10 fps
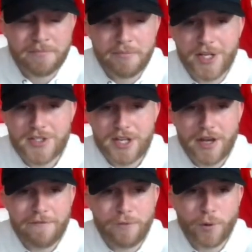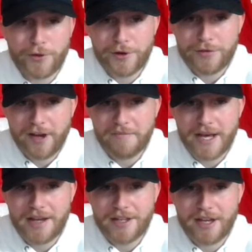but he's got a 435
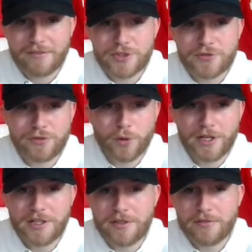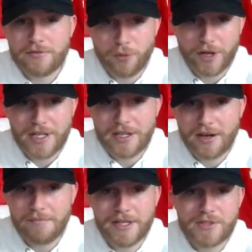batting average, 480
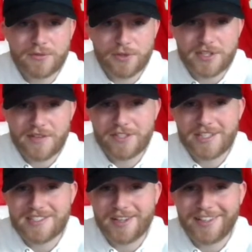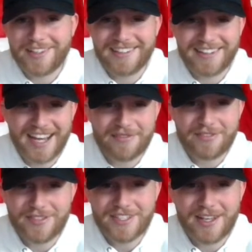on base, 478 slugging, and a
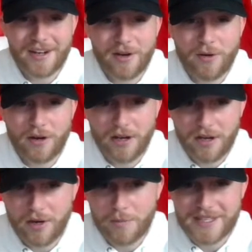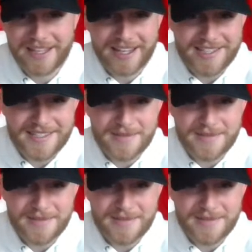958 OPS.